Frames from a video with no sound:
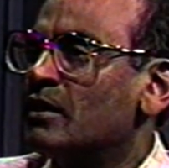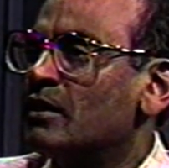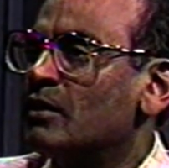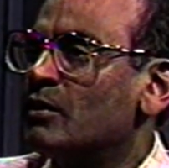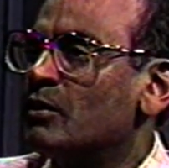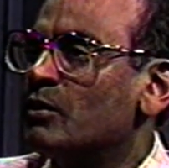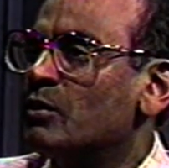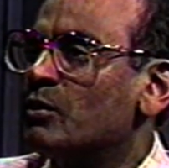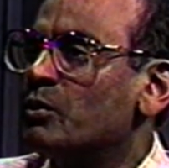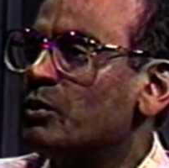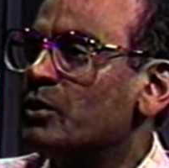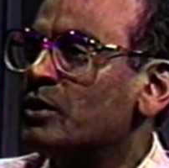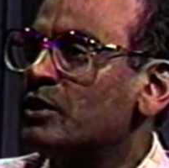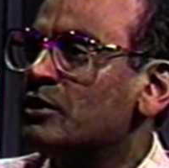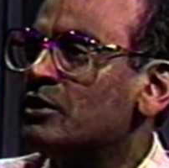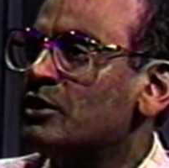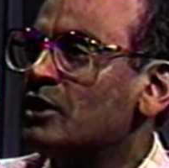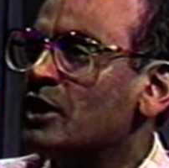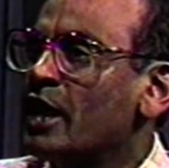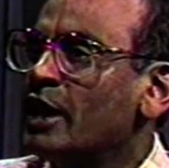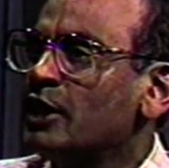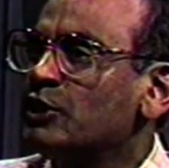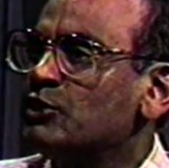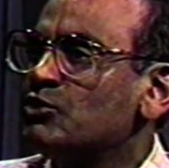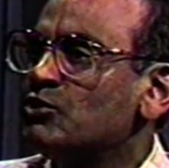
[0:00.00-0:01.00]
were
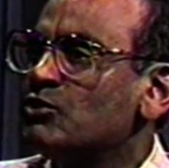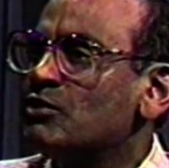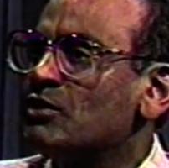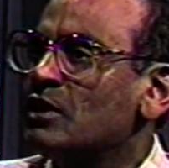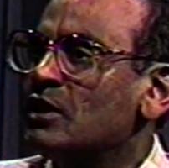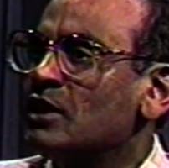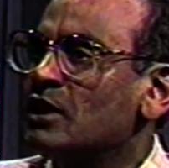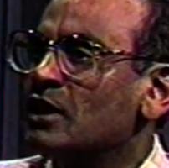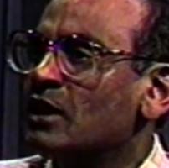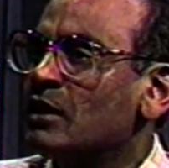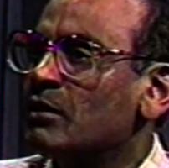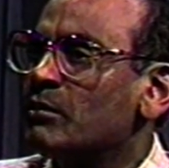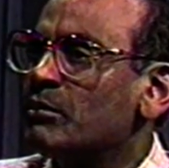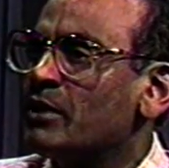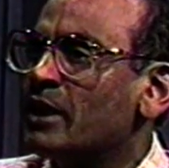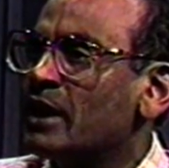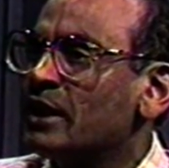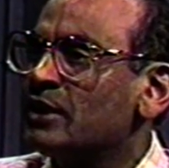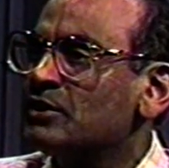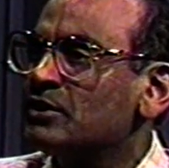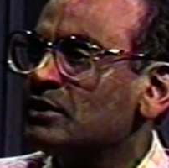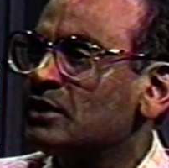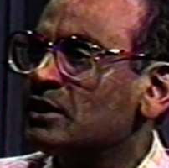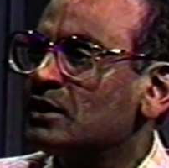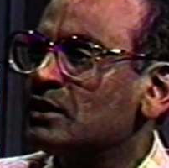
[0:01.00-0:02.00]
naturally
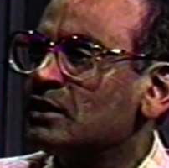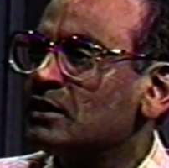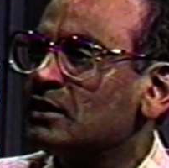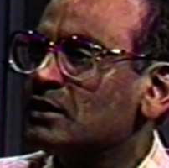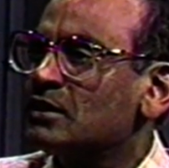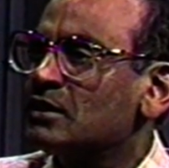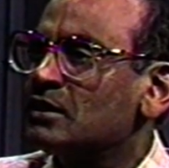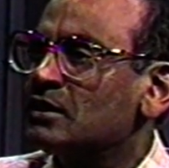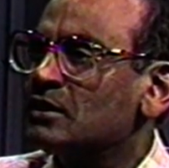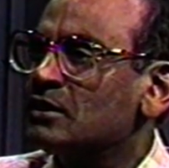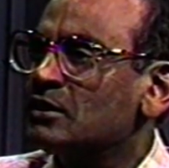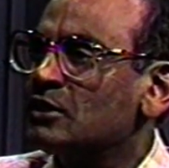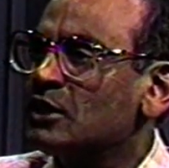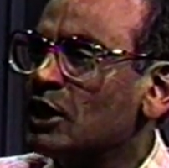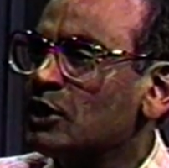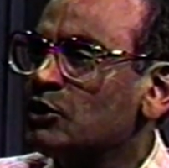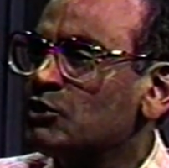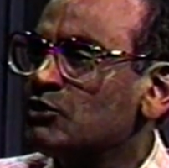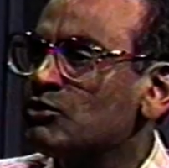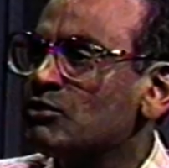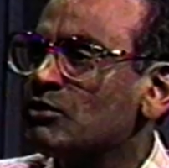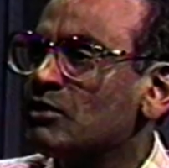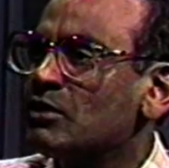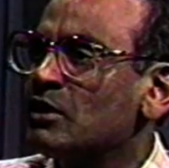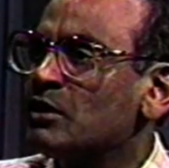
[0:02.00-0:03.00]
compassionate,
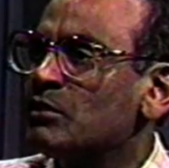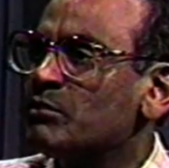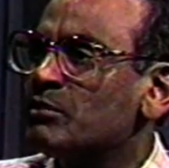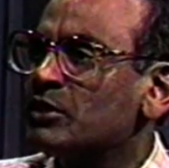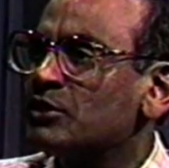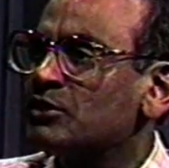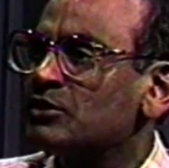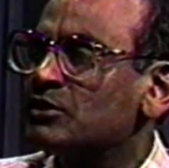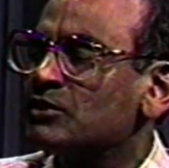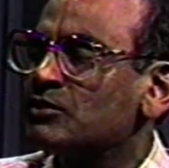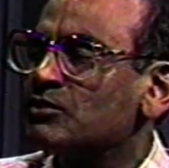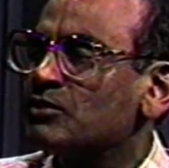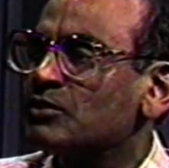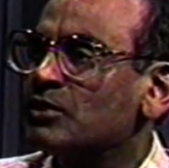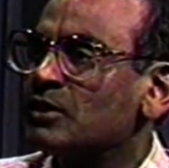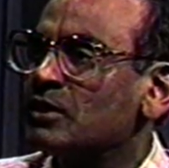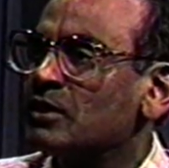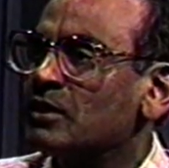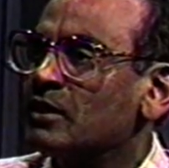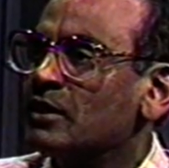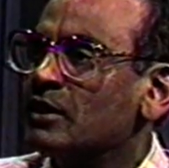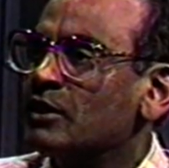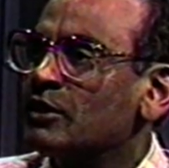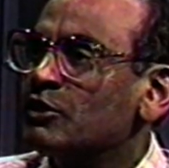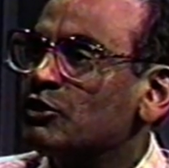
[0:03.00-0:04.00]
naturally merciful,
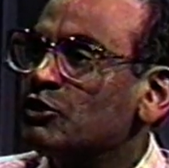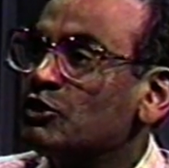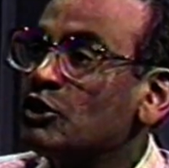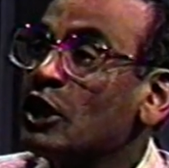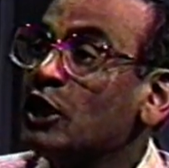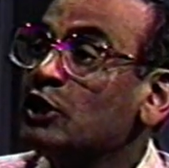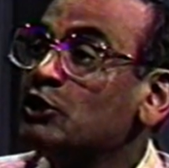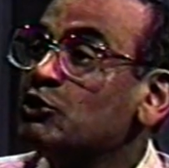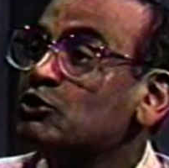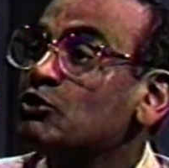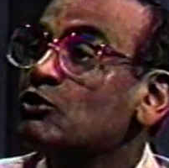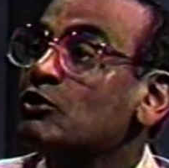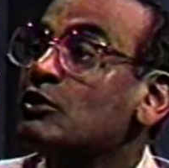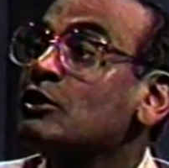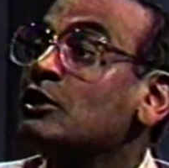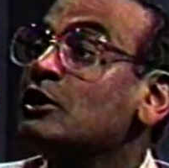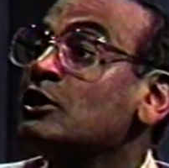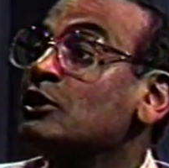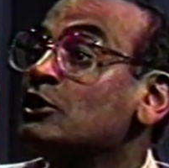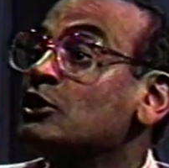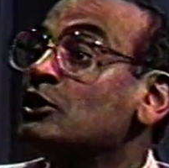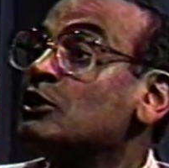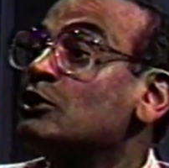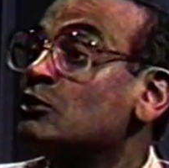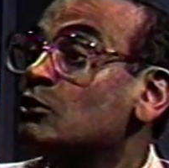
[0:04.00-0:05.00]
naturally
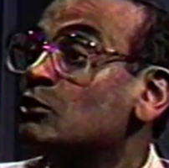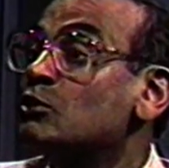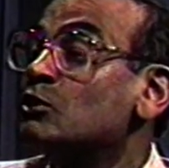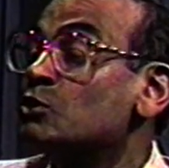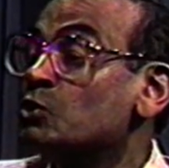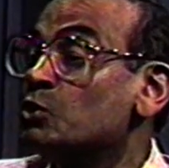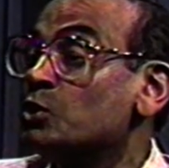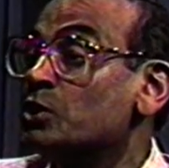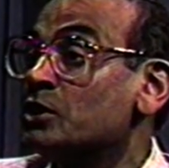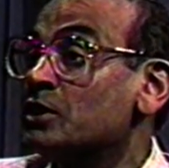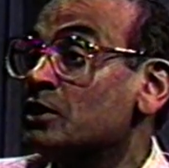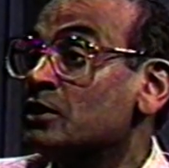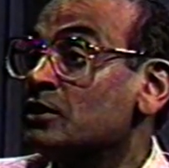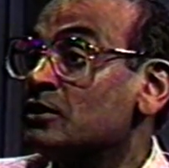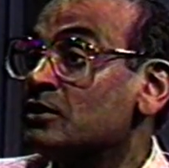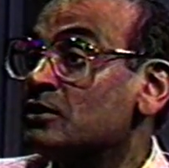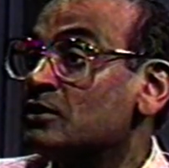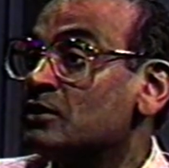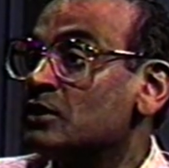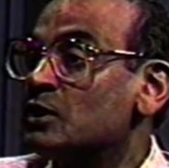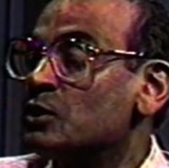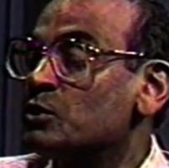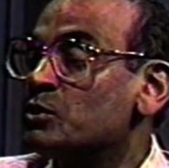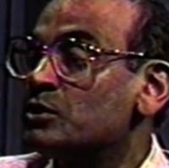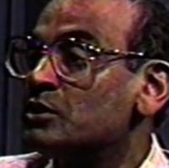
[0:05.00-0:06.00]
did good works.
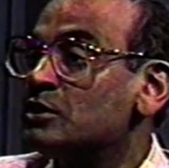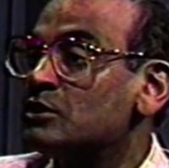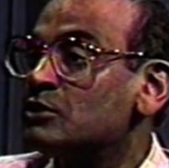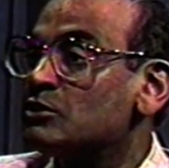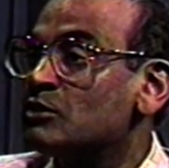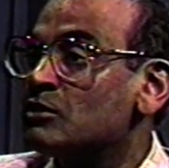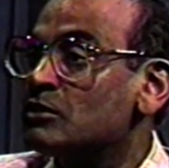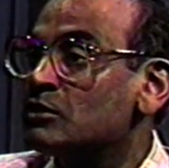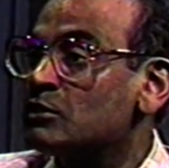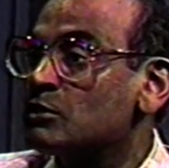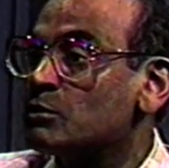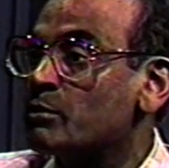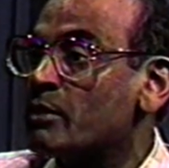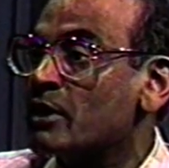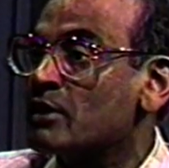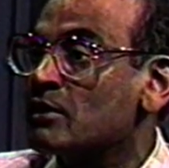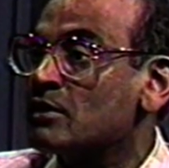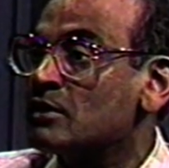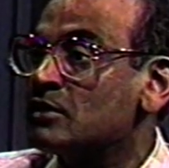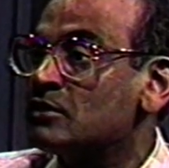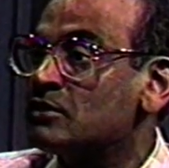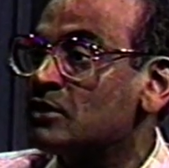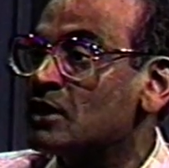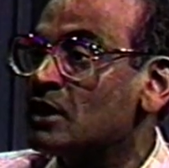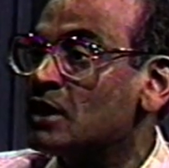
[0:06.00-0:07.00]
They weren't sort of
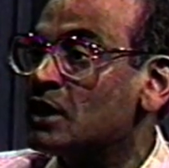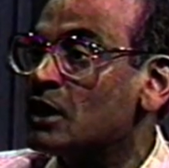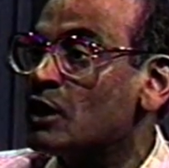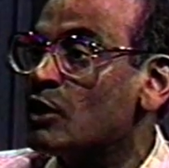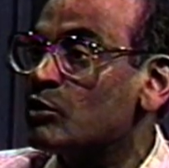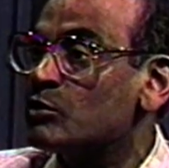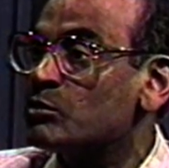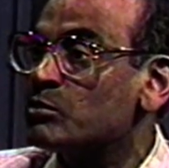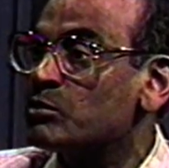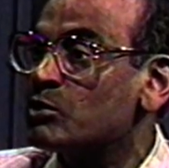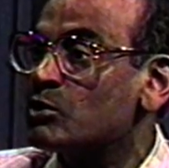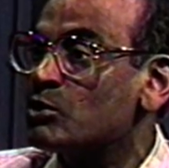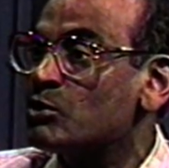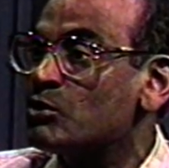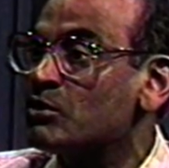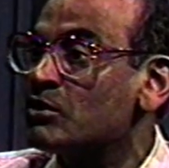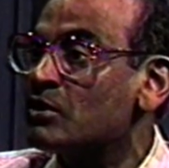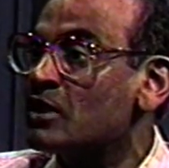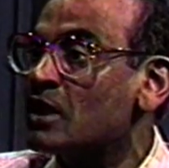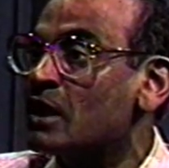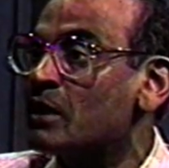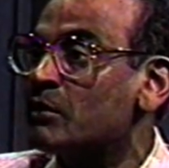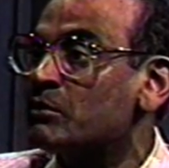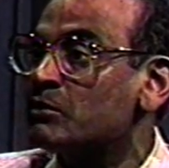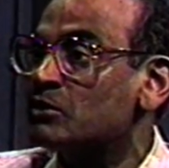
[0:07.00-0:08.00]
specially setting out
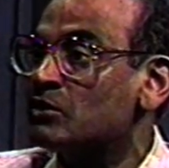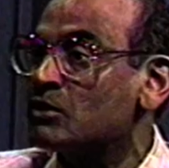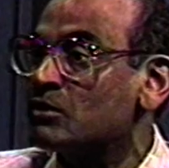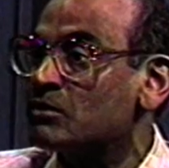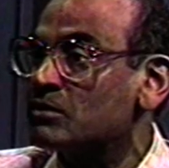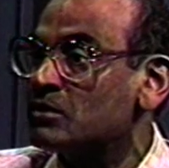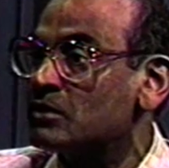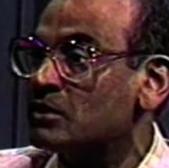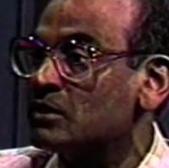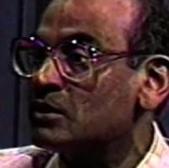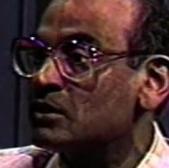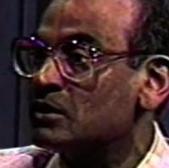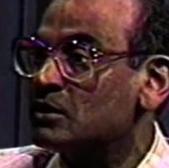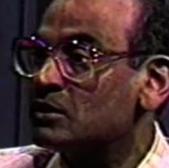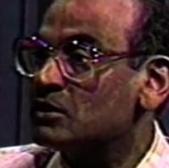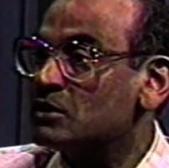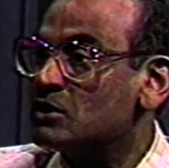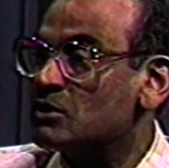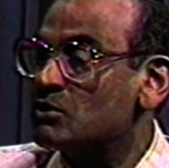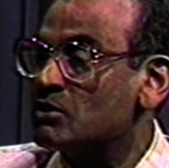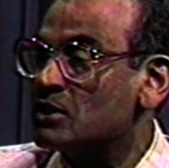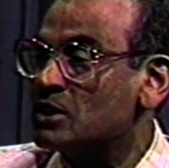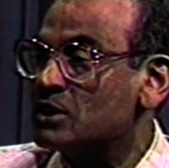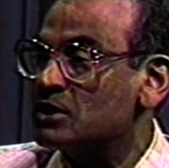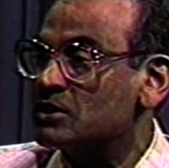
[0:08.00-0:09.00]
programs of
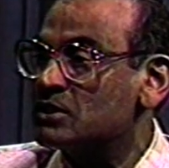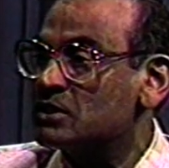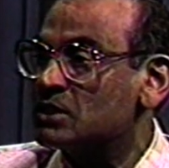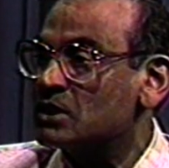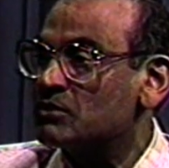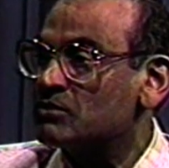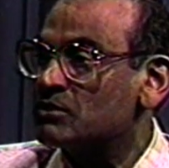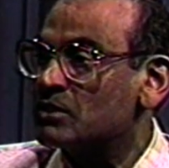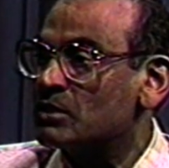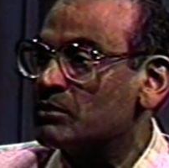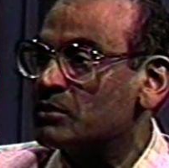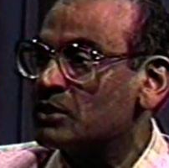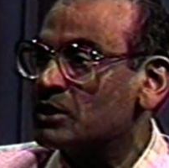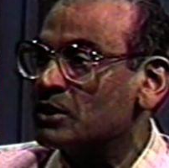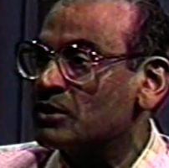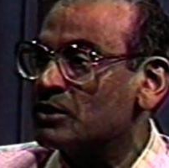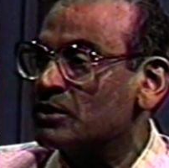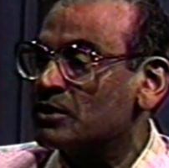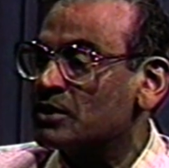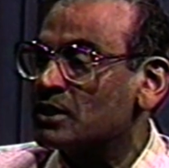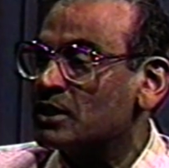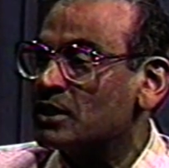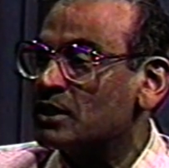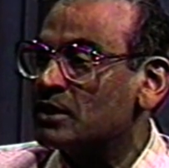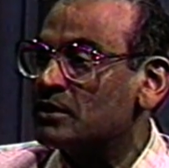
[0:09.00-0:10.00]
donations of something or
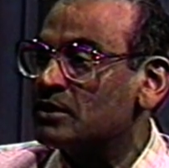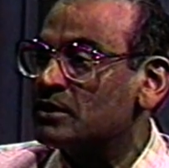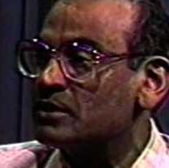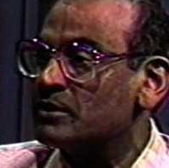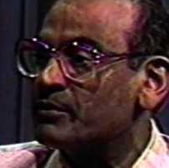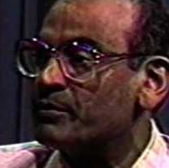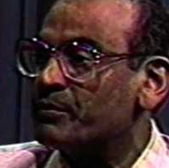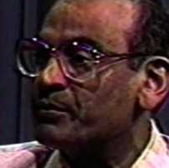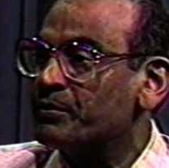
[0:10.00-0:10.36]
the other.